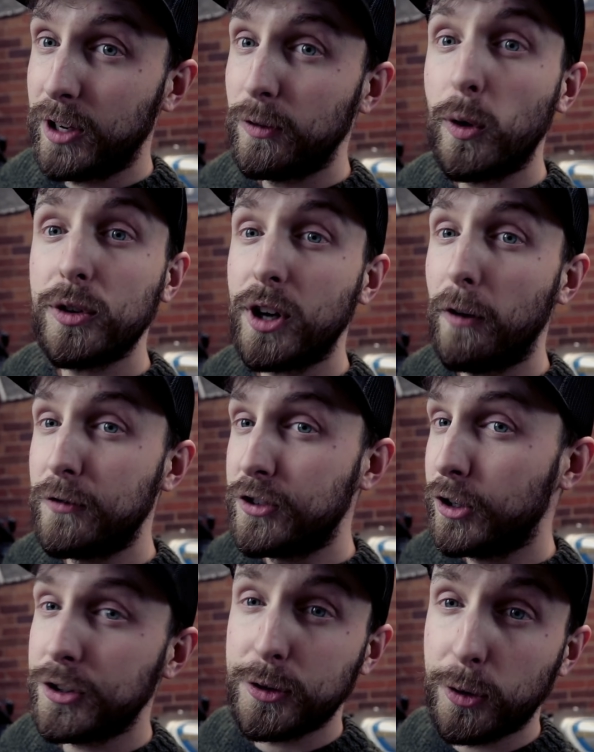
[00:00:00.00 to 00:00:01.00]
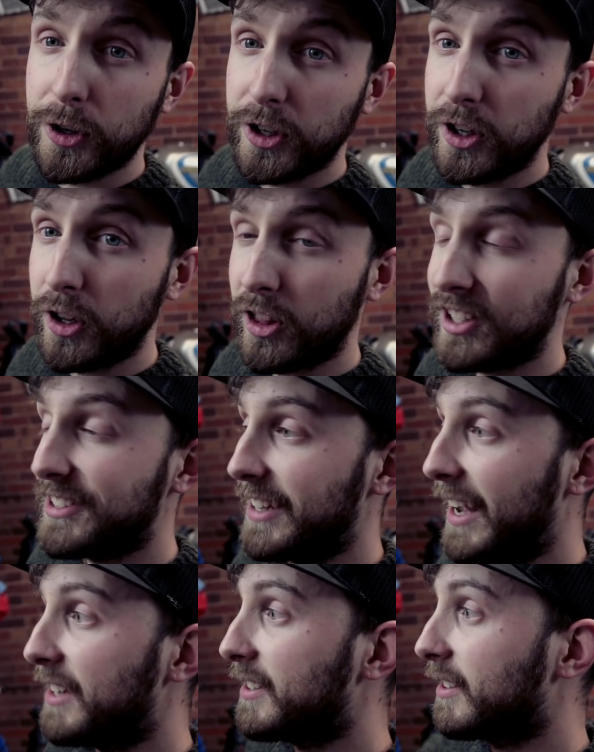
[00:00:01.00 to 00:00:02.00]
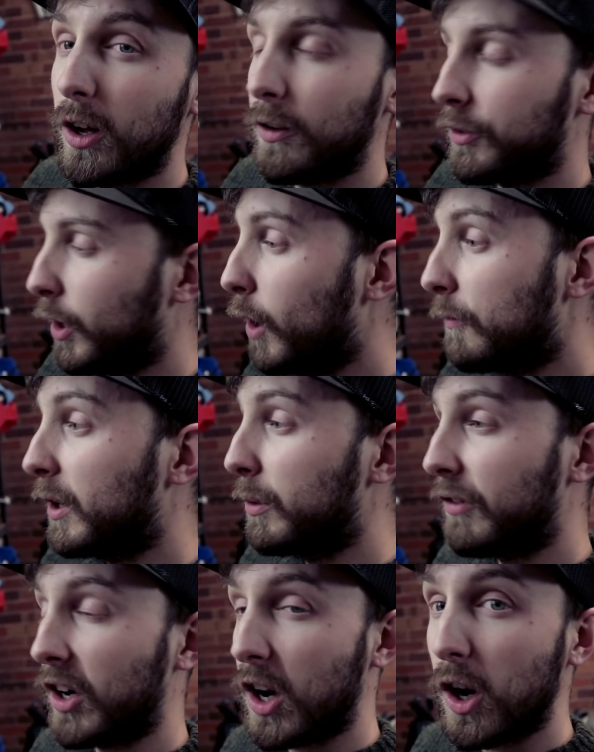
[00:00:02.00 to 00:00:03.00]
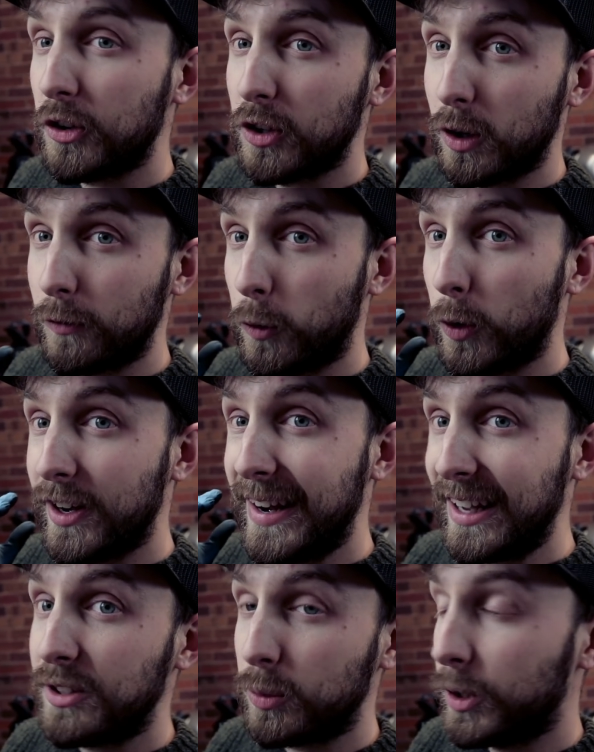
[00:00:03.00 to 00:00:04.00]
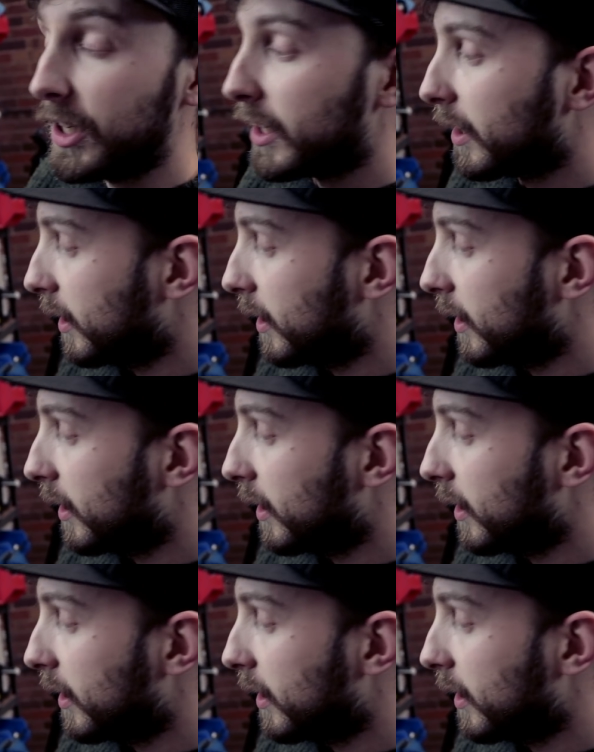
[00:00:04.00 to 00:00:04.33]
I've just ordered another set, so hopefully we've got a lot to look forward to next week.